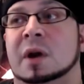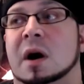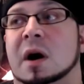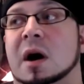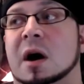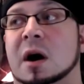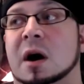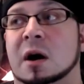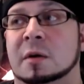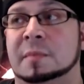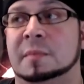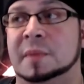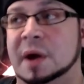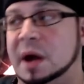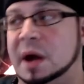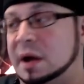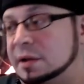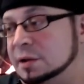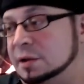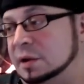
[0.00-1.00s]

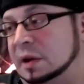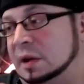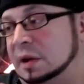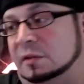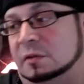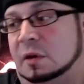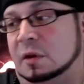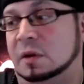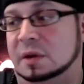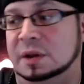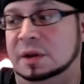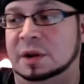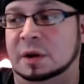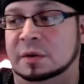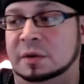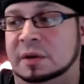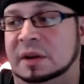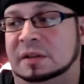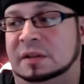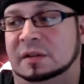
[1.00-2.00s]
and you get
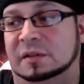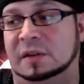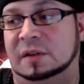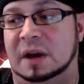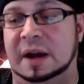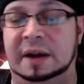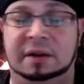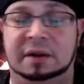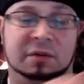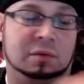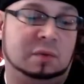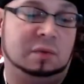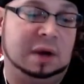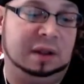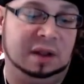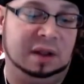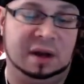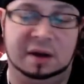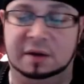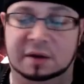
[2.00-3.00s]
you get the sign right
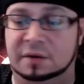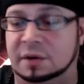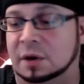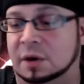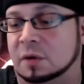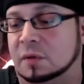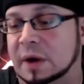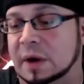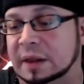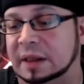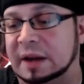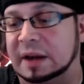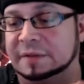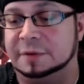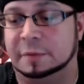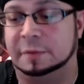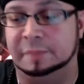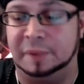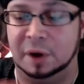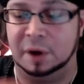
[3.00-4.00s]
left
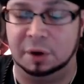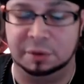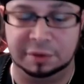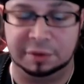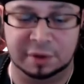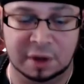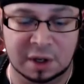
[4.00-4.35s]
or both